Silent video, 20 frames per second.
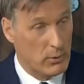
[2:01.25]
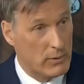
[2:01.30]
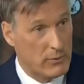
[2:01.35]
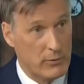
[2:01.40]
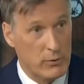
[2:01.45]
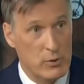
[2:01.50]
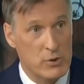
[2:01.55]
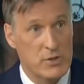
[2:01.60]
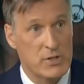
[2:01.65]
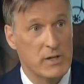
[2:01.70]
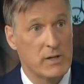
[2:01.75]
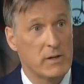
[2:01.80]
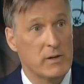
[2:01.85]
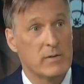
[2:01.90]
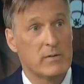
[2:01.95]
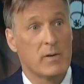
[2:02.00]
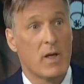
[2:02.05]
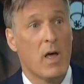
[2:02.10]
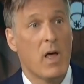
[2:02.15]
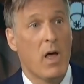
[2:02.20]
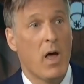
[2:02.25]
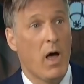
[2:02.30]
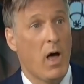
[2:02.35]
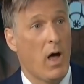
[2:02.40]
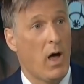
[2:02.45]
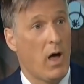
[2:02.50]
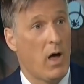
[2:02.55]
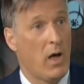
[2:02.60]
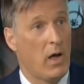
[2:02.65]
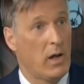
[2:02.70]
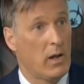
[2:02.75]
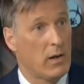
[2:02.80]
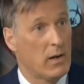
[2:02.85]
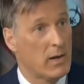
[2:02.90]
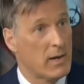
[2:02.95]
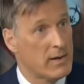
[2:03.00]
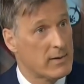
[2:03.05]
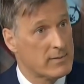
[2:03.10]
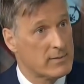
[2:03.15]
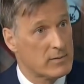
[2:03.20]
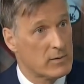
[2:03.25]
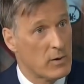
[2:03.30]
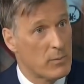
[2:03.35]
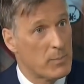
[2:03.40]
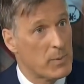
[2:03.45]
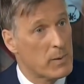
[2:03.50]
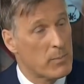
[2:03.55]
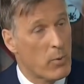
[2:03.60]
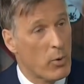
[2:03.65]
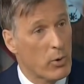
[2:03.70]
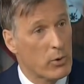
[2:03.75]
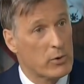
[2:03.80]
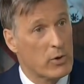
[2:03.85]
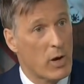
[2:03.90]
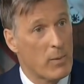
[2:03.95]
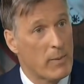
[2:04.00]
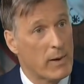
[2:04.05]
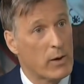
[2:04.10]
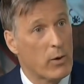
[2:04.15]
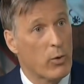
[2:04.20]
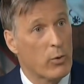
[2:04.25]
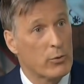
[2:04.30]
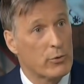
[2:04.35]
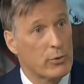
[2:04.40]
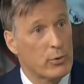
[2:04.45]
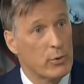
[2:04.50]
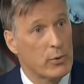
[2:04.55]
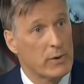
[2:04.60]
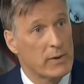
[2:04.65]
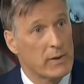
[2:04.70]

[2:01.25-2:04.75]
refugees, less people coming under